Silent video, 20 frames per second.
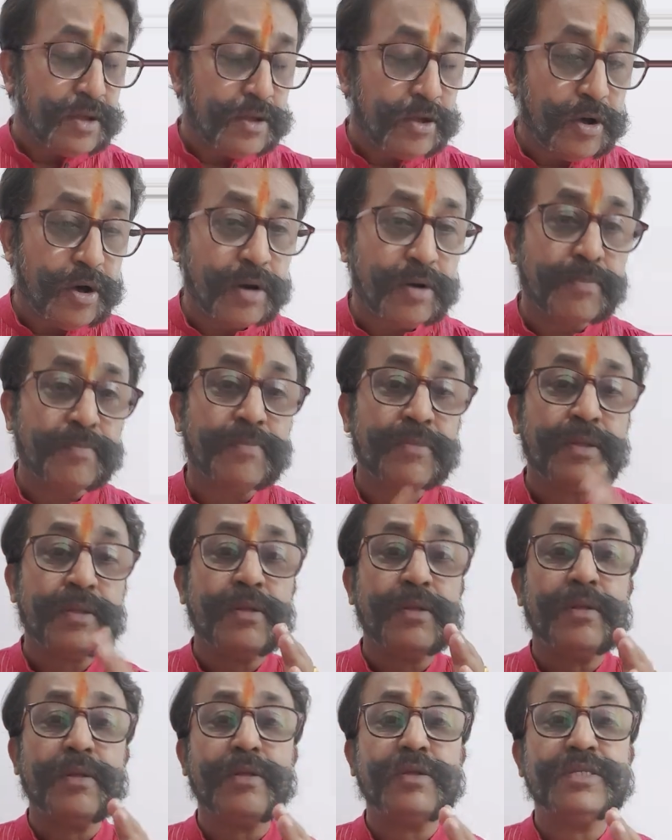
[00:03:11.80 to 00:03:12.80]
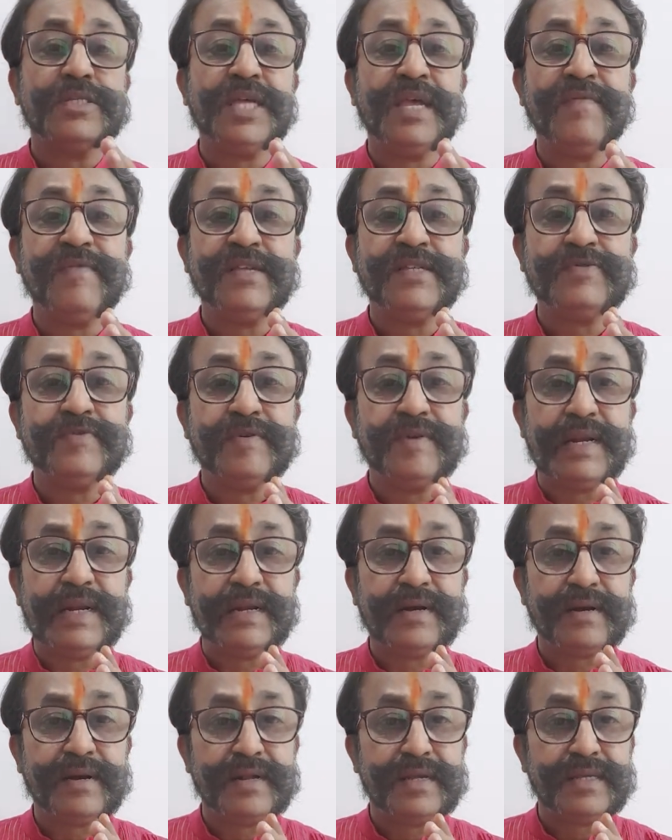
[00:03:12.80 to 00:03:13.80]
your savings will
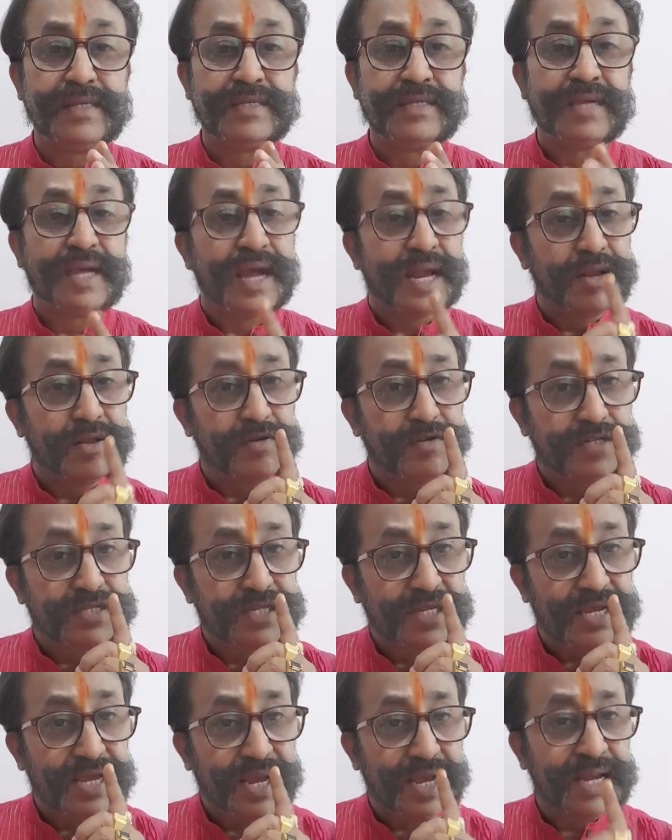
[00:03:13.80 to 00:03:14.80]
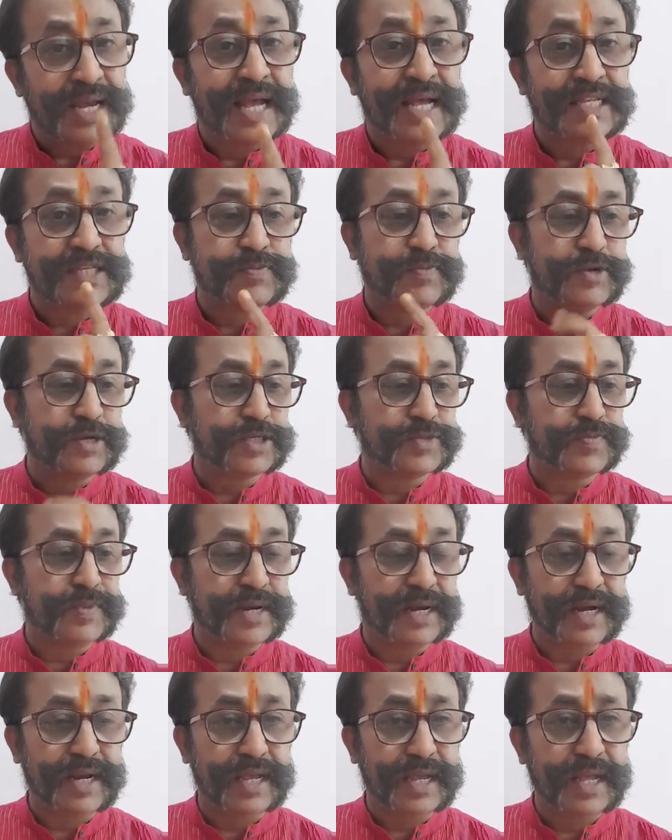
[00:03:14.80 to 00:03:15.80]
increase, and you will see enhanced
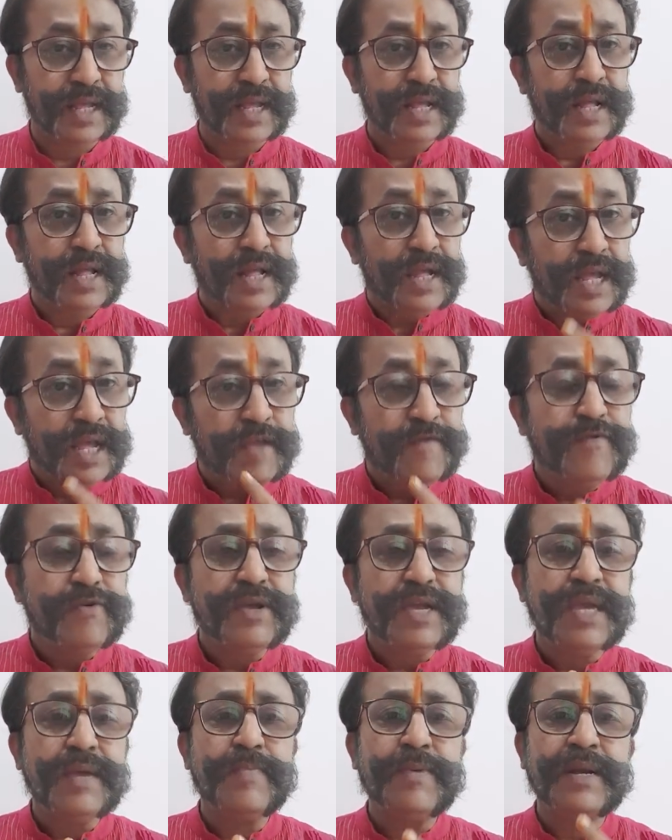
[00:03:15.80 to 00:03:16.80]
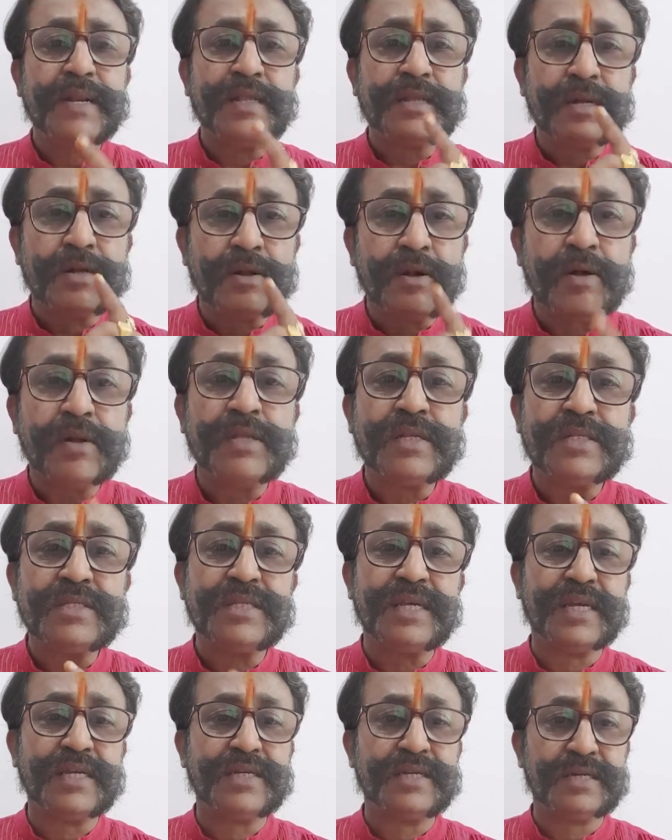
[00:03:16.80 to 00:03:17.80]
prosperity. If you keep it in the northern
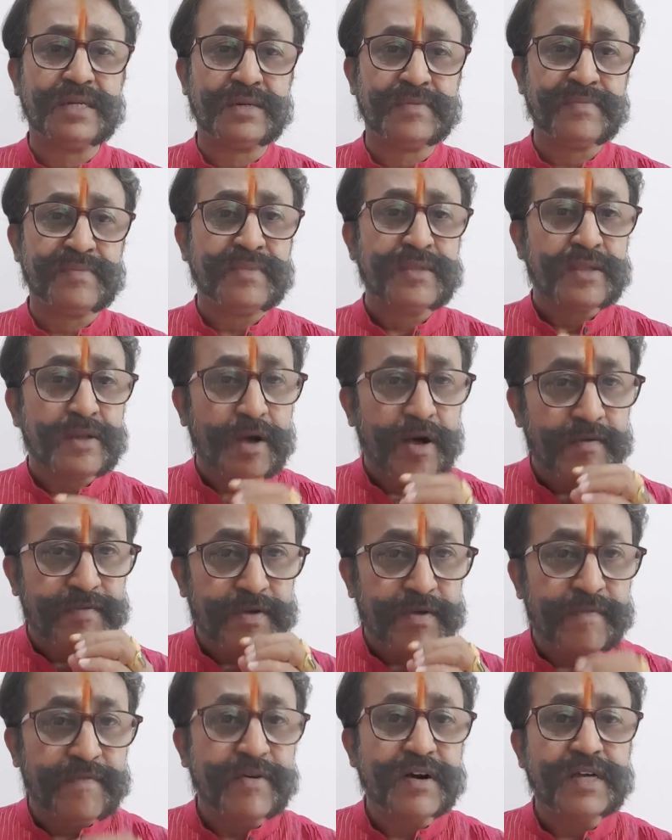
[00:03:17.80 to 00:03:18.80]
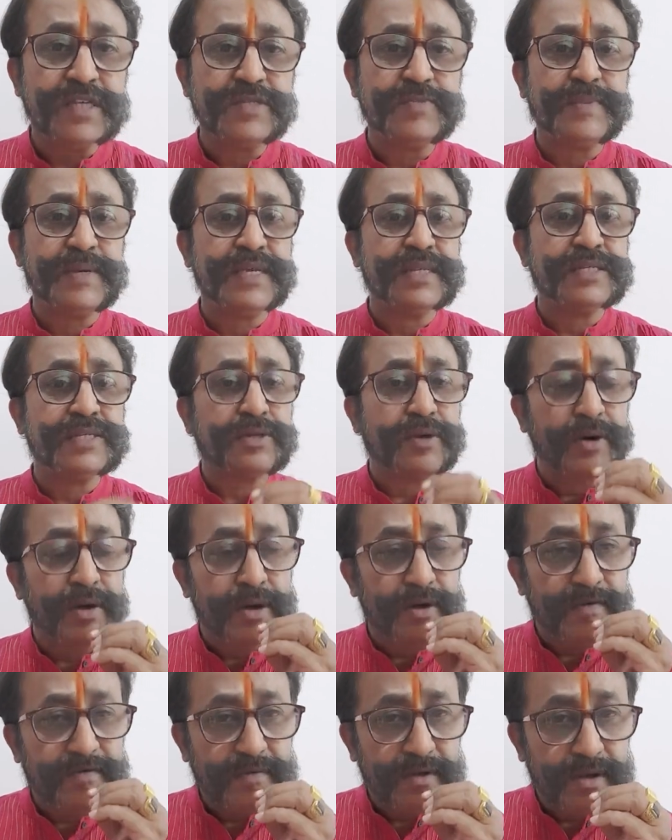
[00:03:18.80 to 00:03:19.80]
section of your workspace
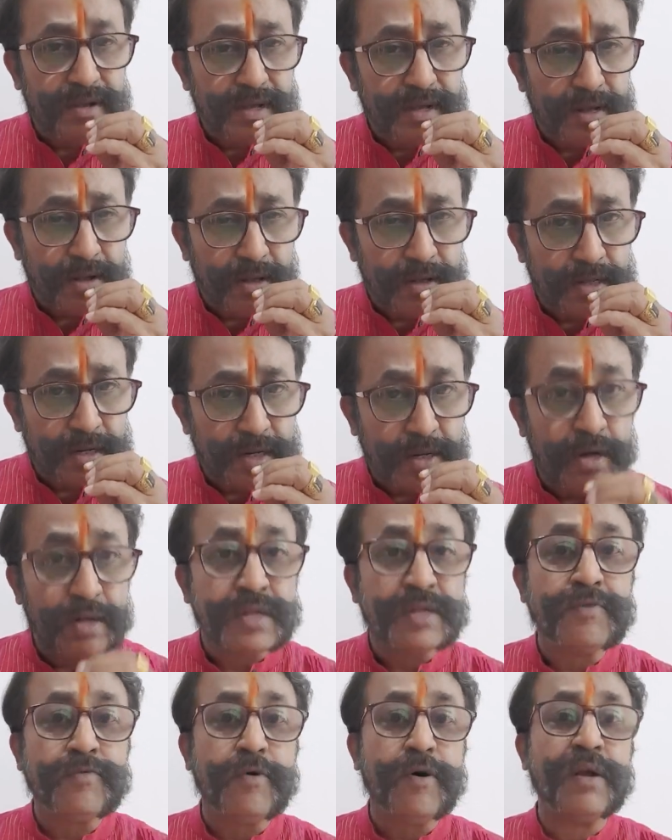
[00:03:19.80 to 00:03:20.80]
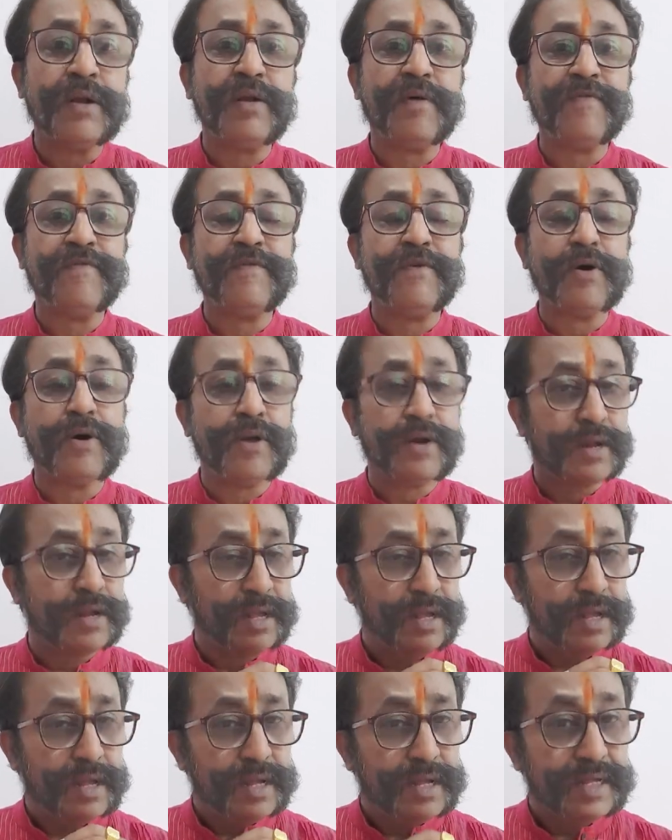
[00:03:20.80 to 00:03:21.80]
or on the northern wall of your
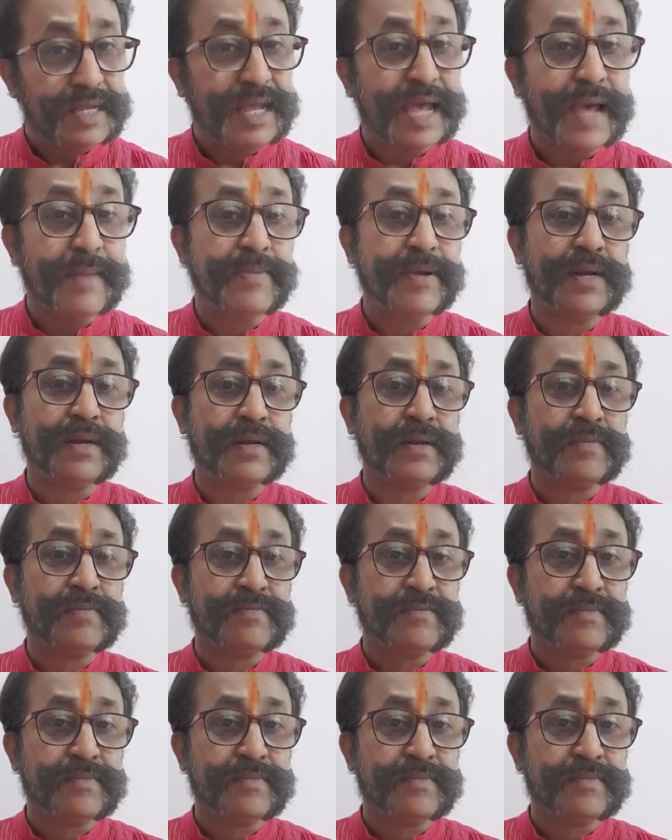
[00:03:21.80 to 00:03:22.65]
cabin